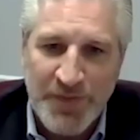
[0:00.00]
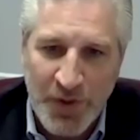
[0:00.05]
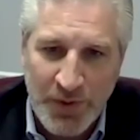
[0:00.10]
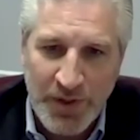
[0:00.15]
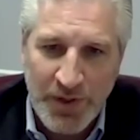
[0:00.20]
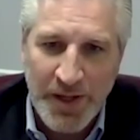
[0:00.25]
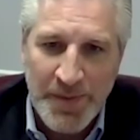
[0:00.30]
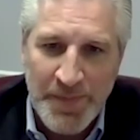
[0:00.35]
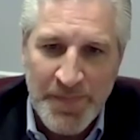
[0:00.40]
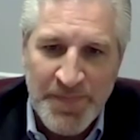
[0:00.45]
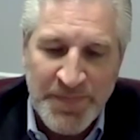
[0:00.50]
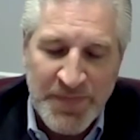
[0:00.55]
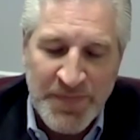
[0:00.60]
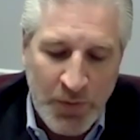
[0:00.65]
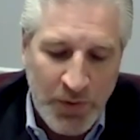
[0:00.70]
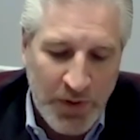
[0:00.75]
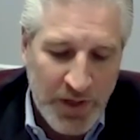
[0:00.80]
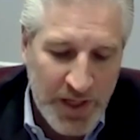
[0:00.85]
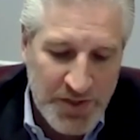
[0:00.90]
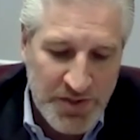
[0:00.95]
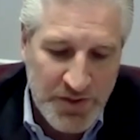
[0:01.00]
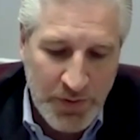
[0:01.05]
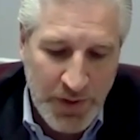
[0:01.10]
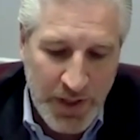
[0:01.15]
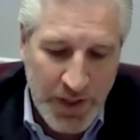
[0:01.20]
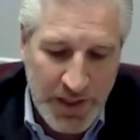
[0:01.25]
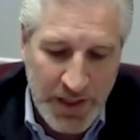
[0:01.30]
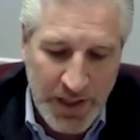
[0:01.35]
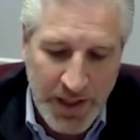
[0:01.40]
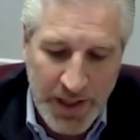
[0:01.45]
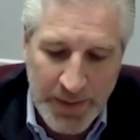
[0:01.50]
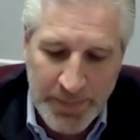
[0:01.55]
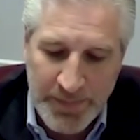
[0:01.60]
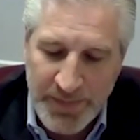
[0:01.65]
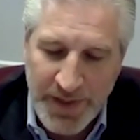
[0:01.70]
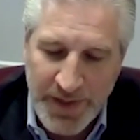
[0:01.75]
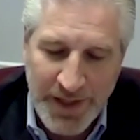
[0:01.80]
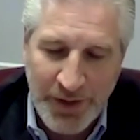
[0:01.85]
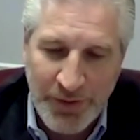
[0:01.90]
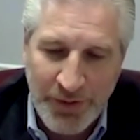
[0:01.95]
Okay. Well, that's great. And